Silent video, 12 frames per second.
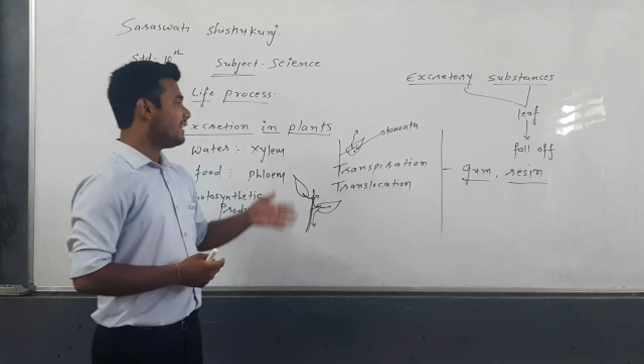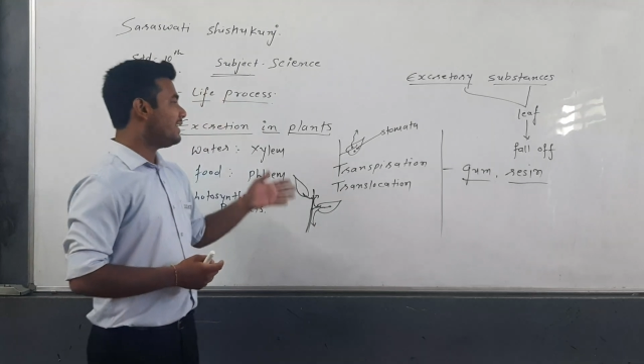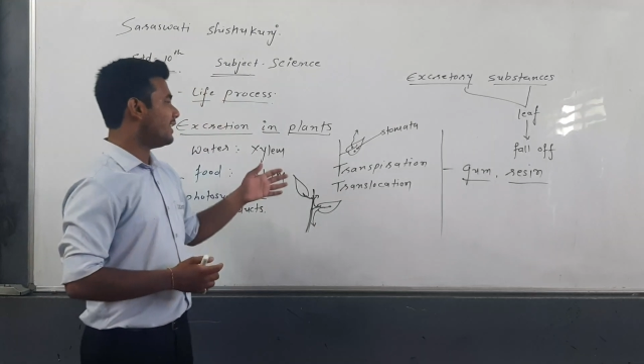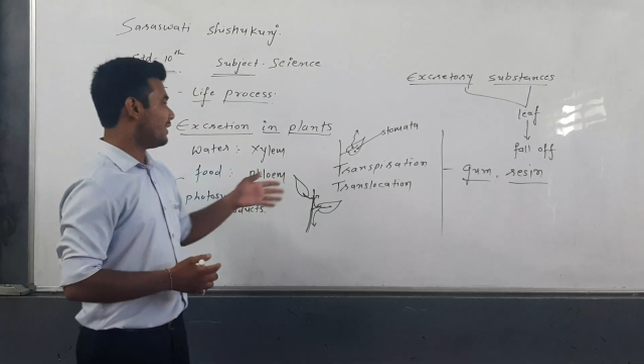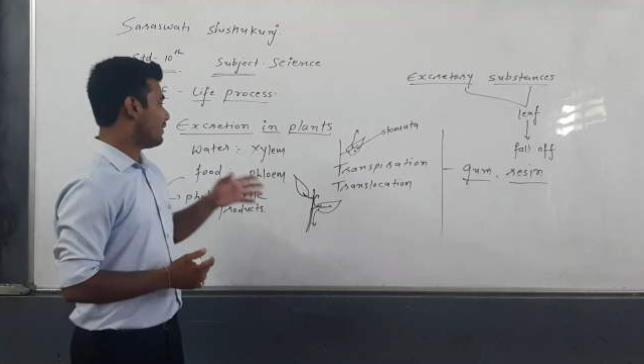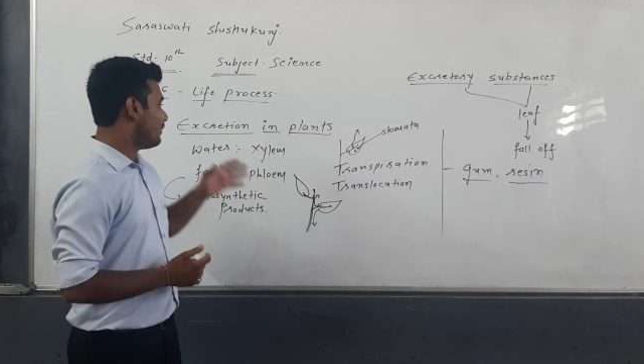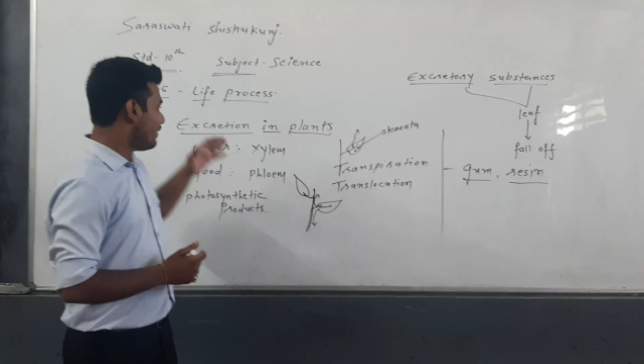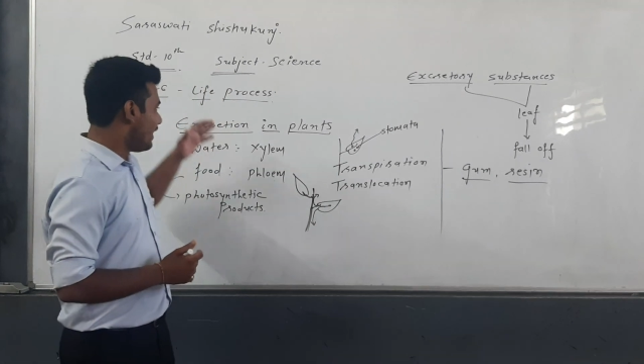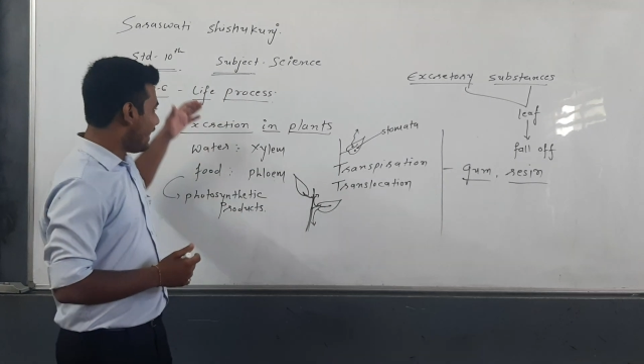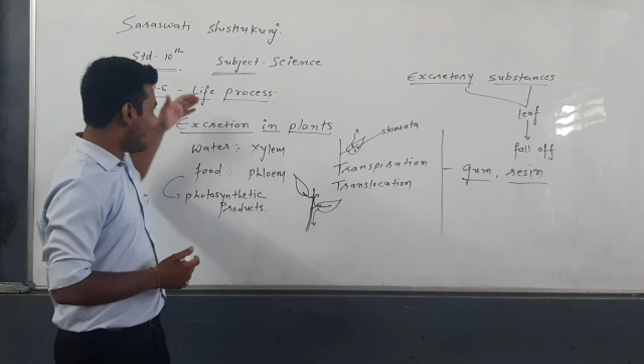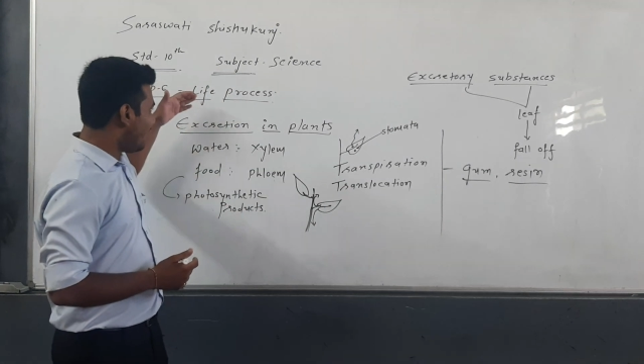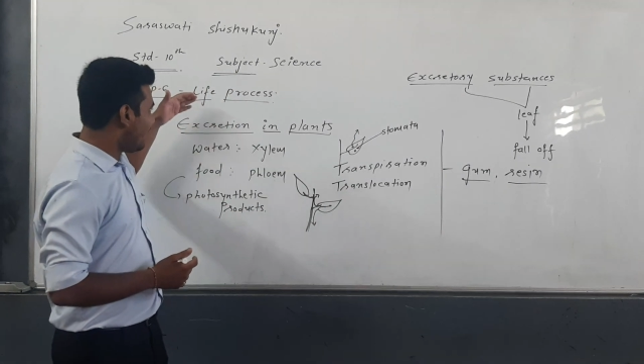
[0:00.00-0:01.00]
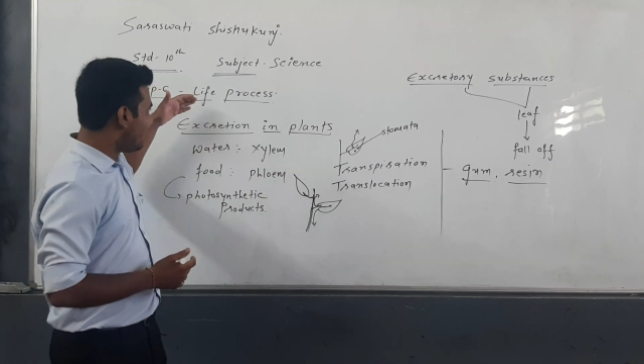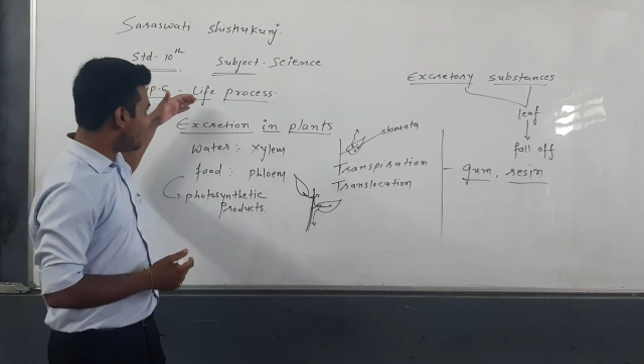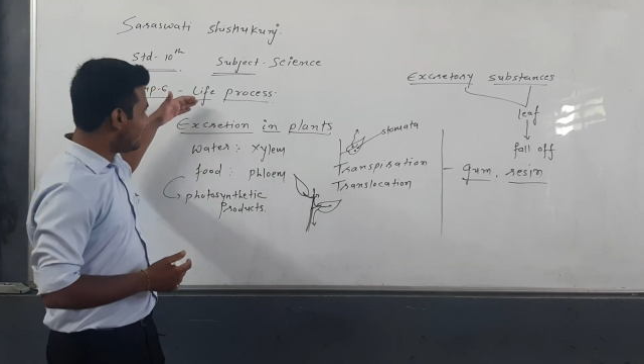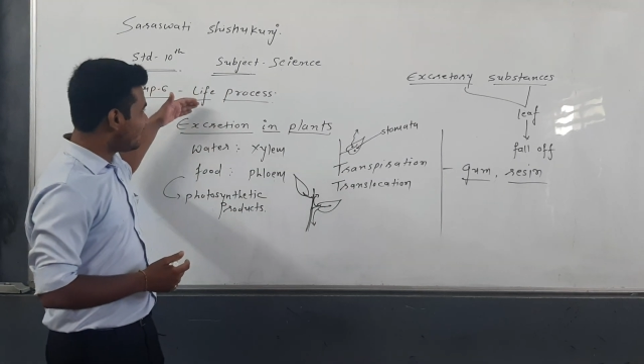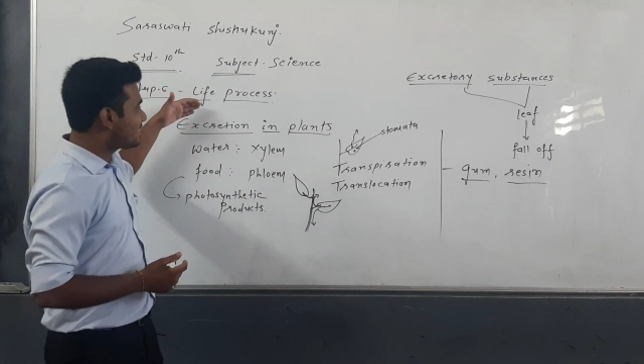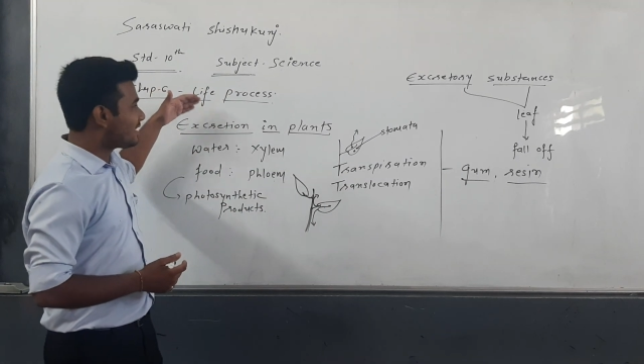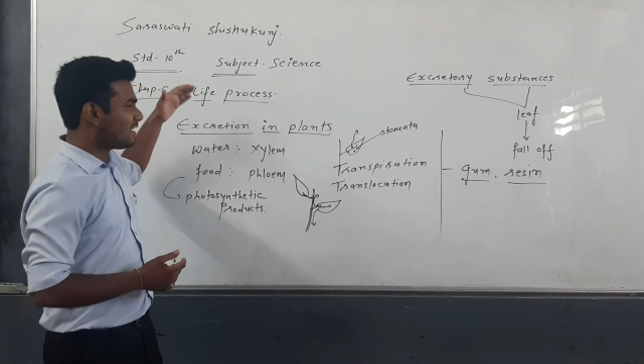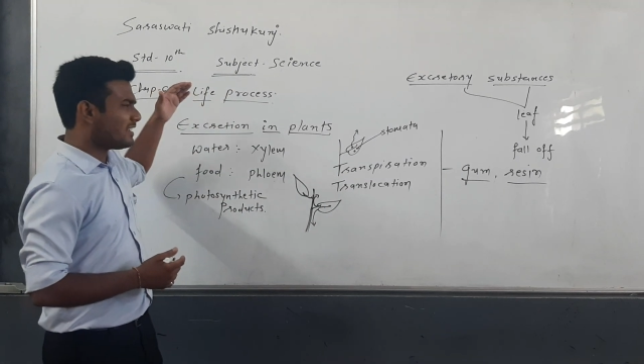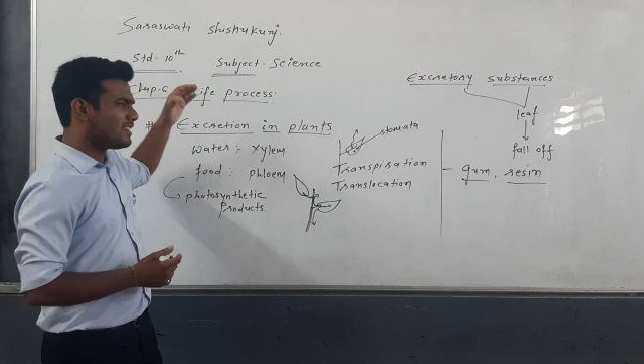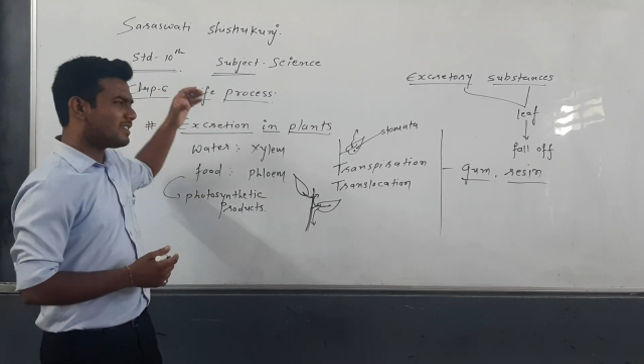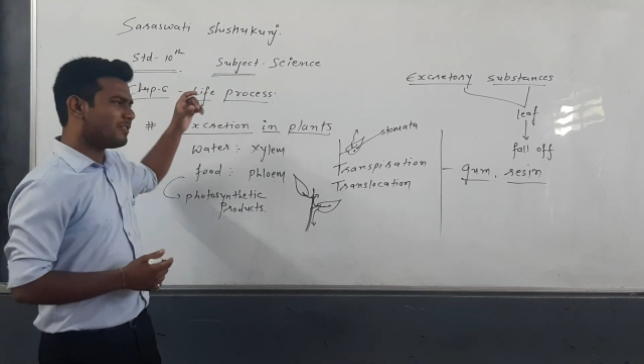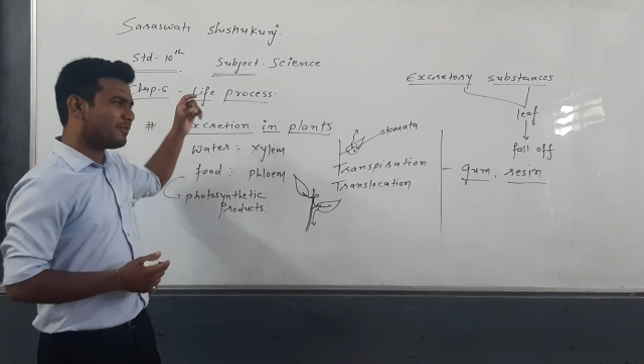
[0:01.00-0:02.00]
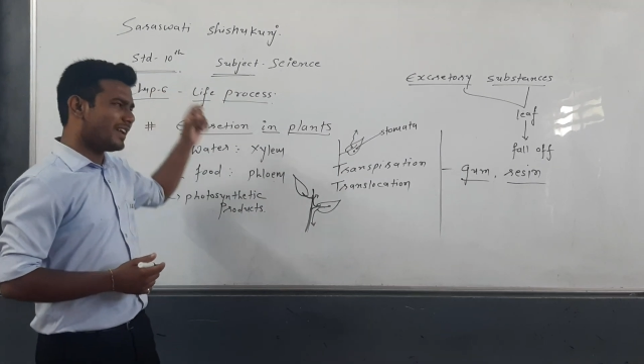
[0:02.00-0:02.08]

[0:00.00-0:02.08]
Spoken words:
Here, it's a